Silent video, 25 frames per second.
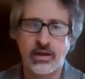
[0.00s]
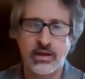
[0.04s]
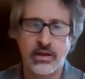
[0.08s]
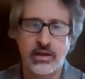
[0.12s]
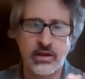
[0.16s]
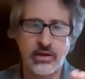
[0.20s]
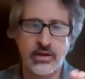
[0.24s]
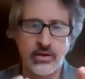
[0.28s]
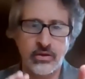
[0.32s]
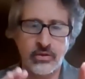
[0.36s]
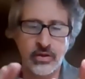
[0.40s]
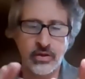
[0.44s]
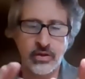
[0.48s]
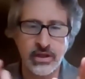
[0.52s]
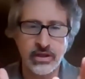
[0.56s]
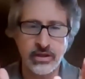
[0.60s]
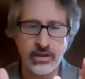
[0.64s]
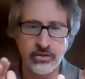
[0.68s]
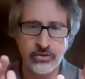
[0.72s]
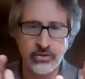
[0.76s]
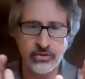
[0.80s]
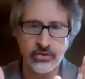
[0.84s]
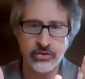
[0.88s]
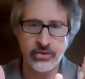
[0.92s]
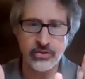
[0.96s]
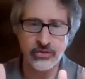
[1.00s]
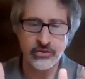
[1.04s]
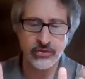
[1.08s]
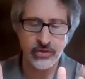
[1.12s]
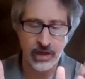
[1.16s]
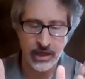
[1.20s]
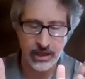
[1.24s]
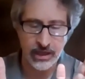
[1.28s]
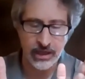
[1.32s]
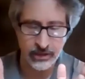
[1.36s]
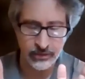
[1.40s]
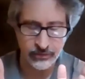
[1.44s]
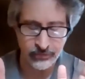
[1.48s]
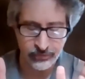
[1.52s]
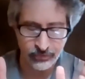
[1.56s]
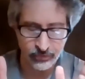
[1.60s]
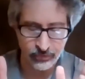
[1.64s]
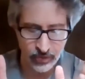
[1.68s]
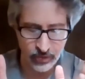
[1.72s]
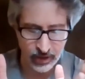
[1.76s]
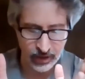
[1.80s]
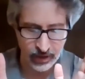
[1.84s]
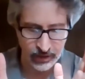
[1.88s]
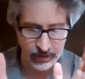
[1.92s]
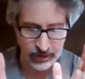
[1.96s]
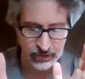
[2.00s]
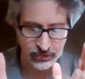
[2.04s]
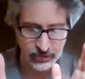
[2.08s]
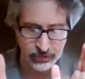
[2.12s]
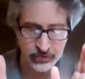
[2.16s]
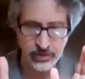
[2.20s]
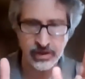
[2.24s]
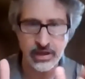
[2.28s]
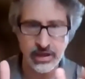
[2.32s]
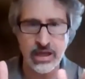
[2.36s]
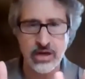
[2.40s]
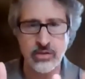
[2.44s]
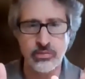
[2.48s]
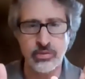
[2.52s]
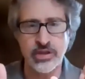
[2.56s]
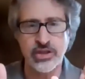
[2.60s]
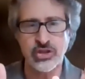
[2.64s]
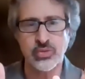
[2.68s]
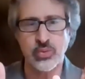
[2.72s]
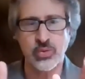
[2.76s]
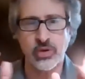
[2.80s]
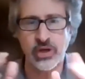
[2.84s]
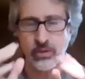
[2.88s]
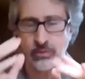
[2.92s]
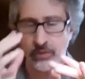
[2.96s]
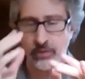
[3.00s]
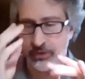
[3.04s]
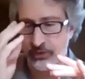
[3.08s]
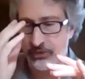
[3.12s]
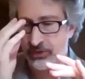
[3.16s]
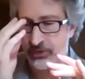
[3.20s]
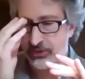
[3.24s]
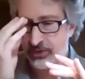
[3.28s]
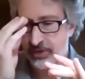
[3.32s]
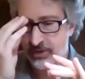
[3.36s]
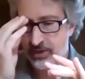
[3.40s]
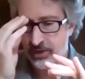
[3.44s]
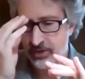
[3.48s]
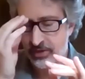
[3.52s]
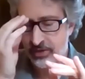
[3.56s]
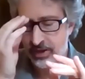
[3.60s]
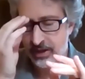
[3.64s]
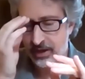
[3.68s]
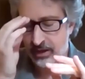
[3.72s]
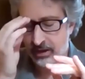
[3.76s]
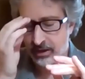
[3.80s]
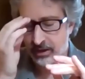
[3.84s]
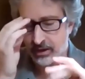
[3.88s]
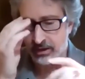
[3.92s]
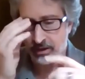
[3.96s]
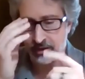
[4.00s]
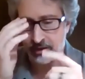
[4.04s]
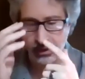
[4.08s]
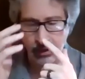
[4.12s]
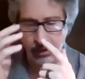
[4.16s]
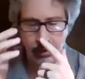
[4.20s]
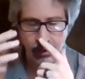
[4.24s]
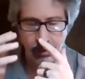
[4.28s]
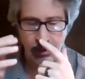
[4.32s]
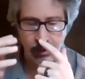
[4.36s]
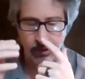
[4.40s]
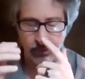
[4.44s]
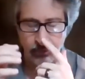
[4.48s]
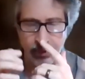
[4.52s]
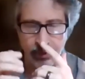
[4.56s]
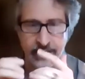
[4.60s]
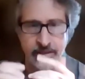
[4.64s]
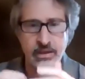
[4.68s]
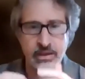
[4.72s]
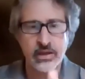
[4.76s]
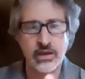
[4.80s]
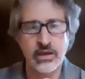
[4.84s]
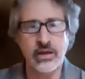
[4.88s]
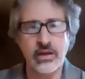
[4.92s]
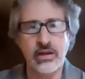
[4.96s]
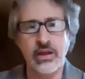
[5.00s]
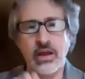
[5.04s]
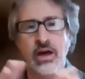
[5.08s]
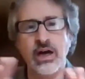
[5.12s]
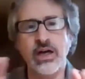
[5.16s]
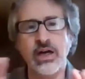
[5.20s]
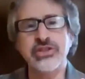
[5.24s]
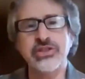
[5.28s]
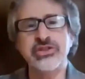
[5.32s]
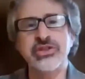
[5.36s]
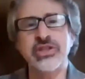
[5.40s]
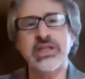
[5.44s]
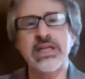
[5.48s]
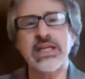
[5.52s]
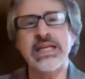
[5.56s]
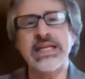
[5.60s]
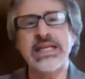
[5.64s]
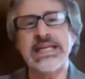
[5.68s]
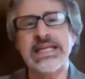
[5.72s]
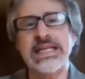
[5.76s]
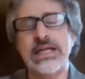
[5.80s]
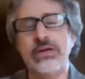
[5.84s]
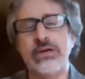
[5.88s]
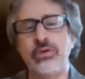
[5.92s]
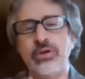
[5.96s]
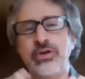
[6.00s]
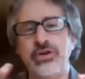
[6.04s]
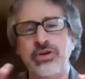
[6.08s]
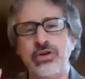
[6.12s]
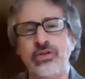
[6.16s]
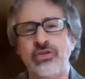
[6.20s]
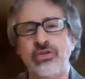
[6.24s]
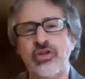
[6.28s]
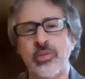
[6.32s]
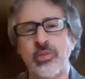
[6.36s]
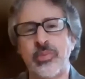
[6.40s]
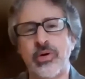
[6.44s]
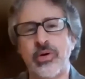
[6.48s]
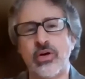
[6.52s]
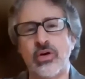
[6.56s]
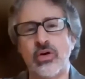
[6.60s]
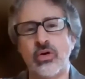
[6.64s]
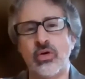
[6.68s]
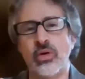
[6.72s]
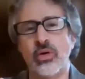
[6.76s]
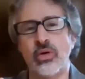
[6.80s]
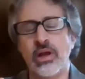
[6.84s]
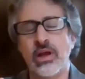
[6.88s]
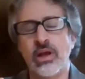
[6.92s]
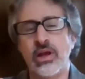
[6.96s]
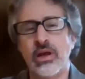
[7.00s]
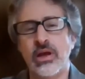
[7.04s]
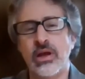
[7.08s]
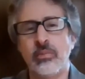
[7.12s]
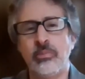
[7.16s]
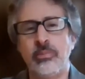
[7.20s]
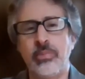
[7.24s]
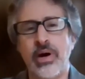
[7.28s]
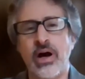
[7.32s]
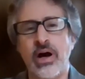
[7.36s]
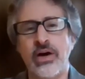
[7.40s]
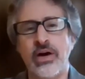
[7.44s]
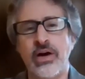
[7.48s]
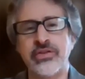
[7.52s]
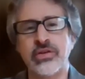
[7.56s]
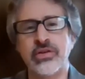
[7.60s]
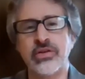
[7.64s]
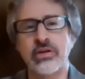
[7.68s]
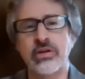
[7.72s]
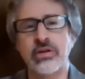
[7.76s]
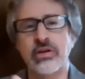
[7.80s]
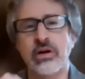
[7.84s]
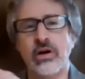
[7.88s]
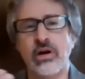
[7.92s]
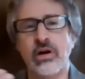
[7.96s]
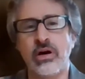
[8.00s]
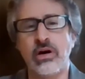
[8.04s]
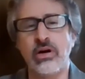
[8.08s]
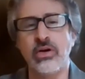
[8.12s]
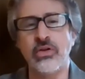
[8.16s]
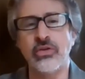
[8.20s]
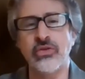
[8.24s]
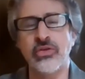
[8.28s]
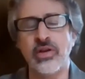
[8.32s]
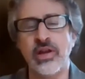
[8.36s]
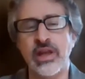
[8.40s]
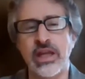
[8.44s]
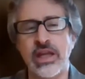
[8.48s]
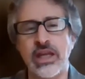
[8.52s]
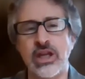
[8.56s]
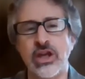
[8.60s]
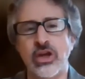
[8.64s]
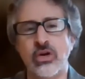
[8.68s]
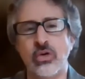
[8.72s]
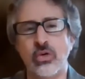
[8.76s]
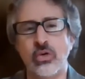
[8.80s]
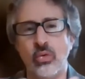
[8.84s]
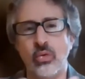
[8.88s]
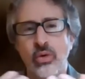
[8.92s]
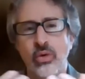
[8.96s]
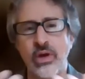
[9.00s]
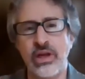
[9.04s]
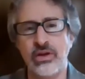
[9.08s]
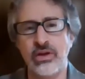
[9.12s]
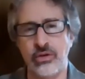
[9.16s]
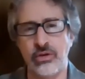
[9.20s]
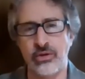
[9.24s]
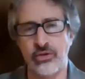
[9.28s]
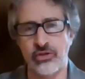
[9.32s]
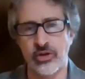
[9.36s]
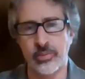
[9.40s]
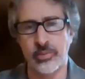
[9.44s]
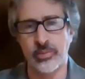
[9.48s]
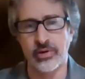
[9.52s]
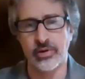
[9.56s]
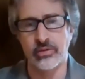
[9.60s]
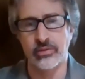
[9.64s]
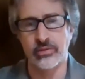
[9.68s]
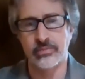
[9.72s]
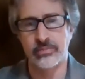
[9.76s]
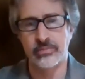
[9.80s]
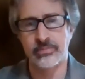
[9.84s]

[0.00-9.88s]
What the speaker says: you know, he uses this kind of interesting language where he wants to say that they are, right, logically irreducible, but causally reducible.